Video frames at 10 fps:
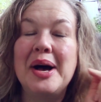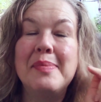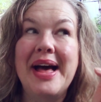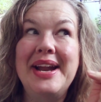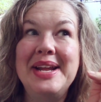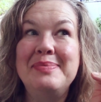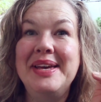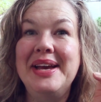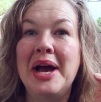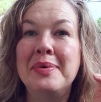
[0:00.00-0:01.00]
Editing
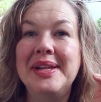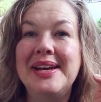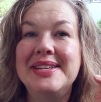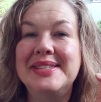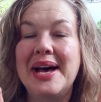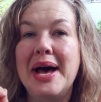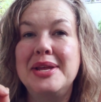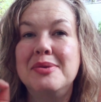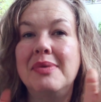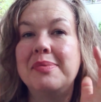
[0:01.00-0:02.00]
me, I realize that
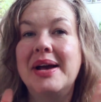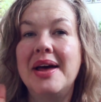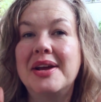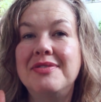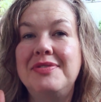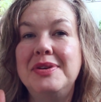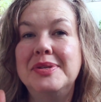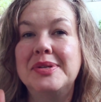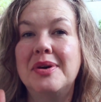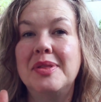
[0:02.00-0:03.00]
you might be kind of
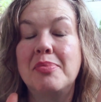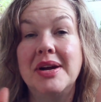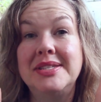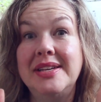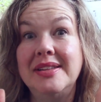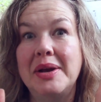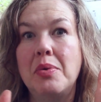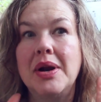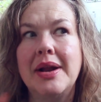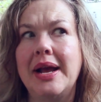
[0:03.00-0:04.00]
confused on the pricing. Like,
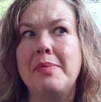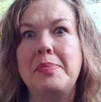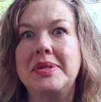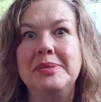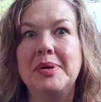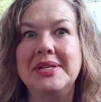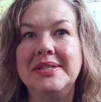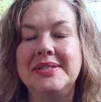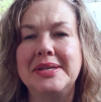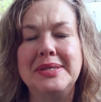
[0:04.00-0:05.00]
where did I come up with these
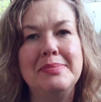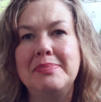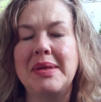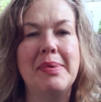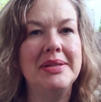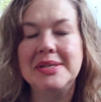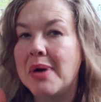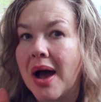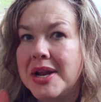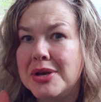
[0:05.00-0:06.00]
prices? They might seem
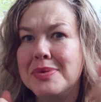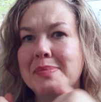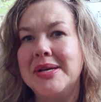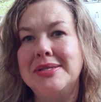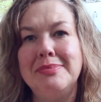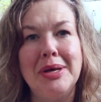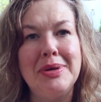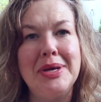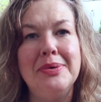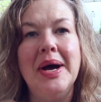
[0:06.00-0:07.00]
high to you, they might seem low
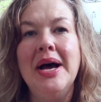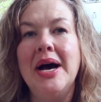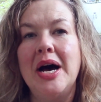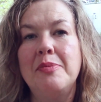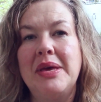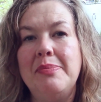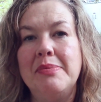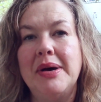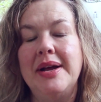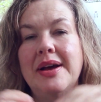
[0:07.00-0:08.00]
to you. Keep
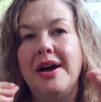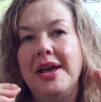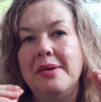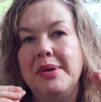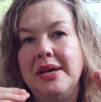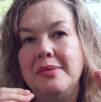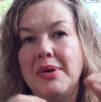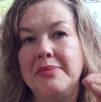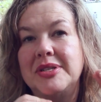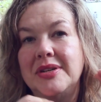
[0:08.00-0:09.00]
in mind, I am in
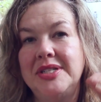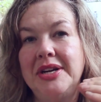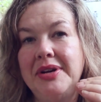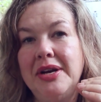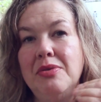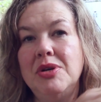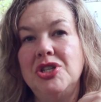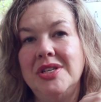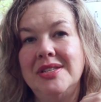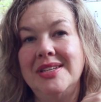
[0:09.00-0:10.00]
Brampton, Ontario, which
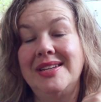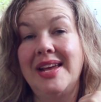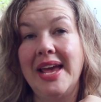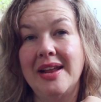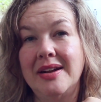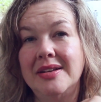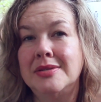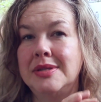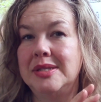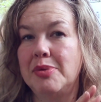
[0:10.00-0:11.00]
is in Canada,
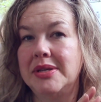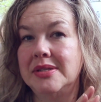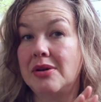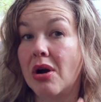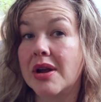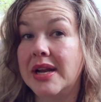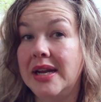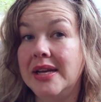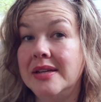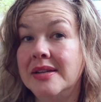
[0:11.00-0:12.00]
so these prices are
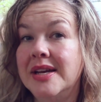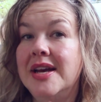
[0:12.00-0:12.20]
Canadian.